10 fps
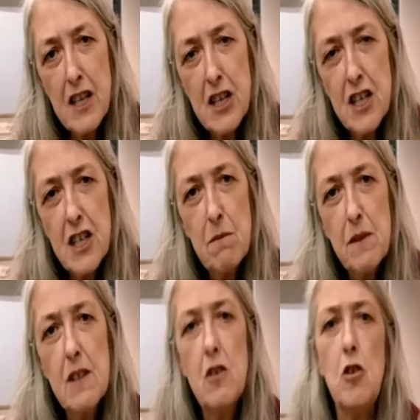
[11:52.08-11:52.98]

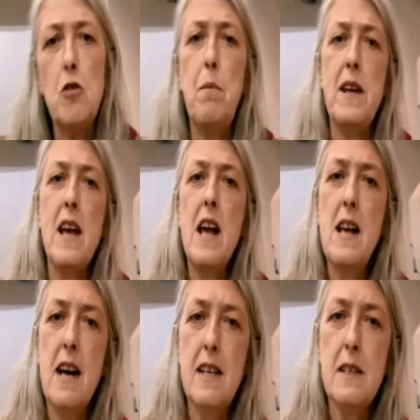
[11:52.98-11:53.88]
relationships could be
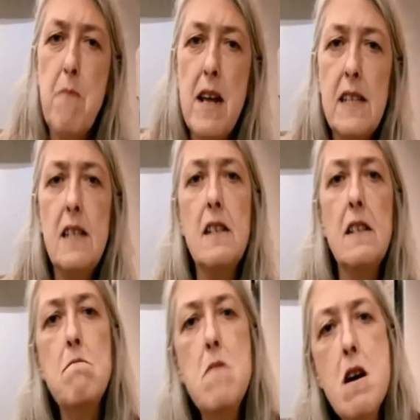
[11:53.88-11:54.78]
as
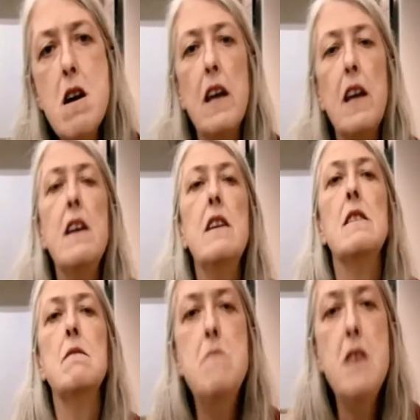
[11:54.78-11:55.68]
messy, as murky,
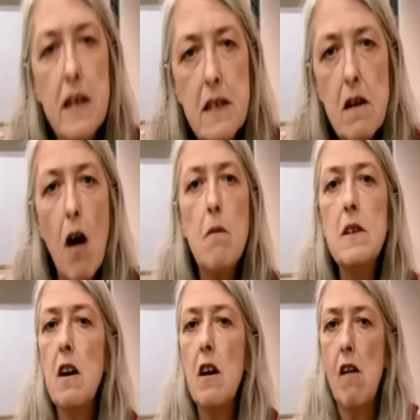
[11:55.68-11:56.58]
and as mixed
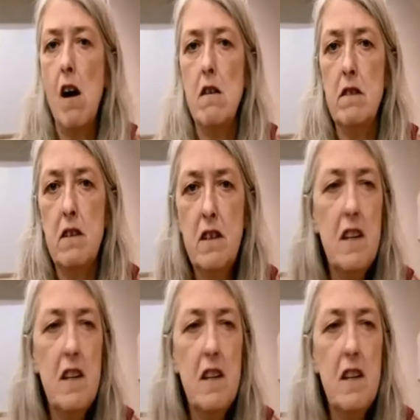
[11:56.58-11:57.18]
up as our own,